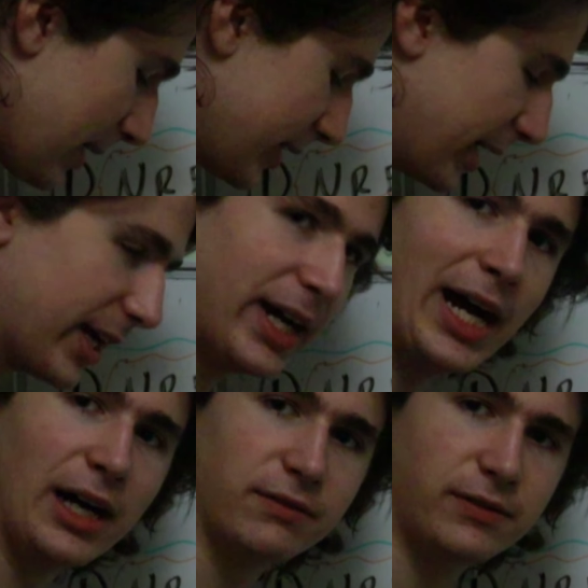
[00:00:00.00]
you're going to
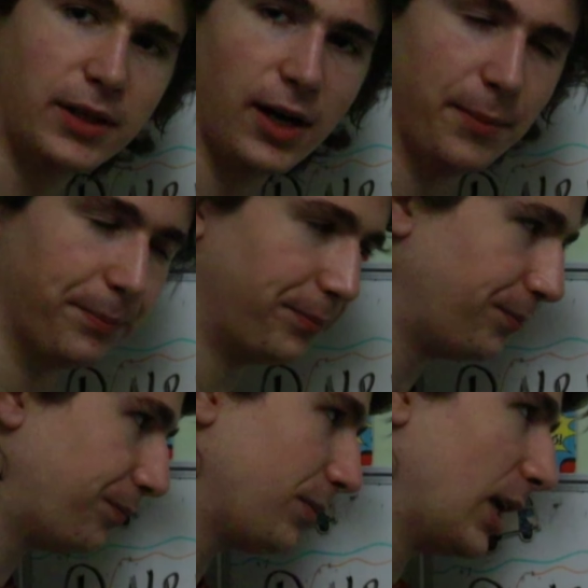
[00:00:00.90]
have
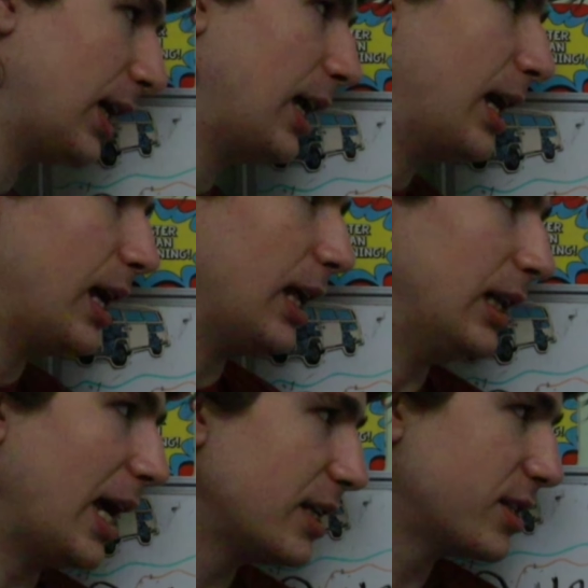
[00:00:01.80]

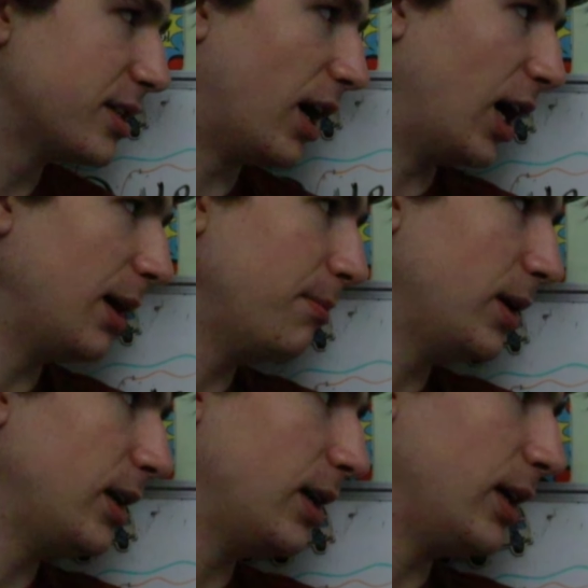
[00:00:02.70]
less
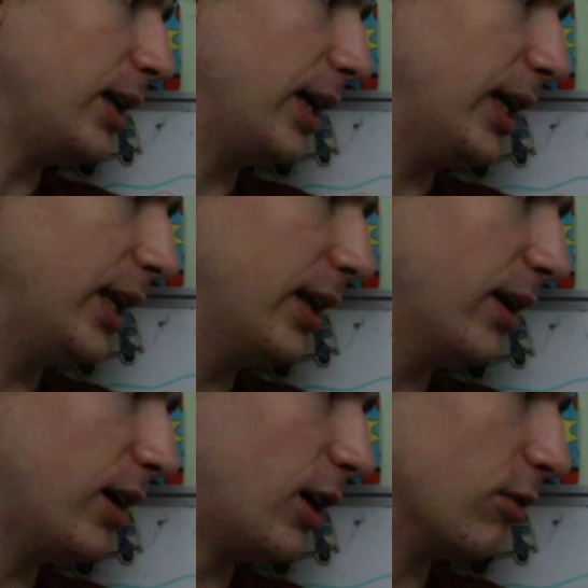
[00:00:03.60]
time in
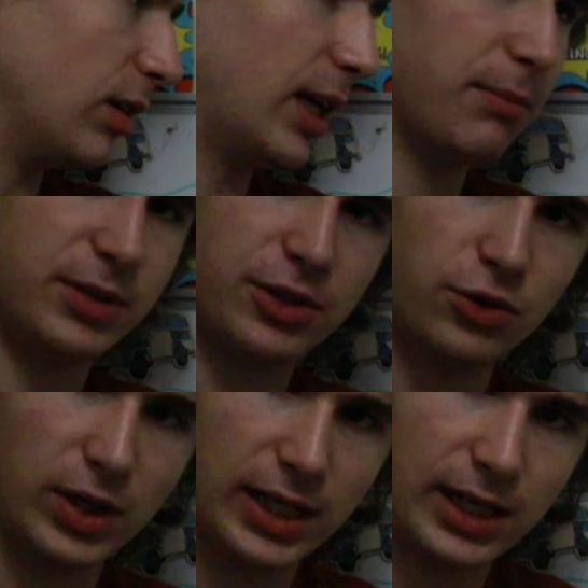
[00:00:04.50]

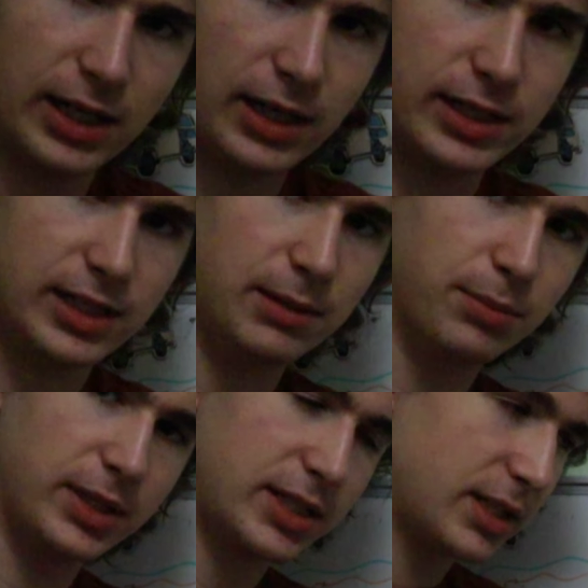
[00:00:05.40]
REM3,
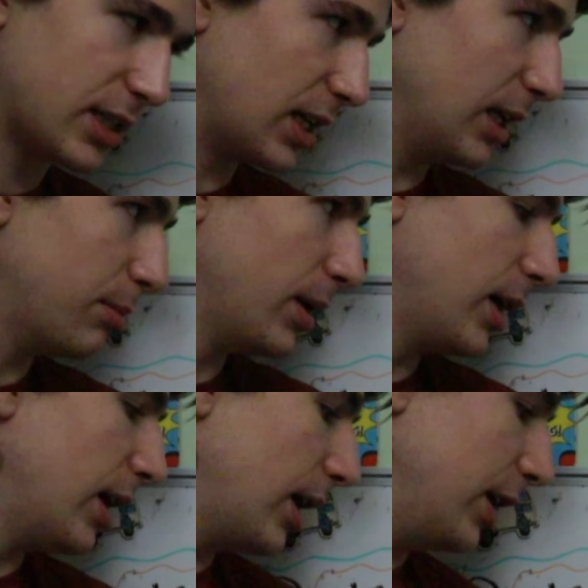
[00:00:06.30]
deepest sleep,
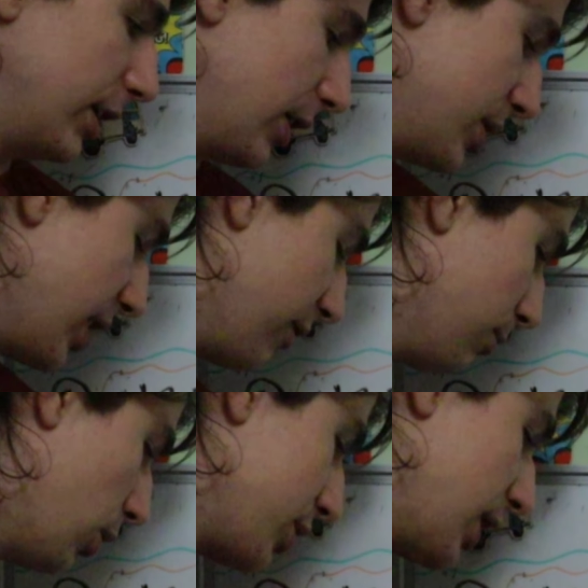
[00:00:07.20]
and you're going to have more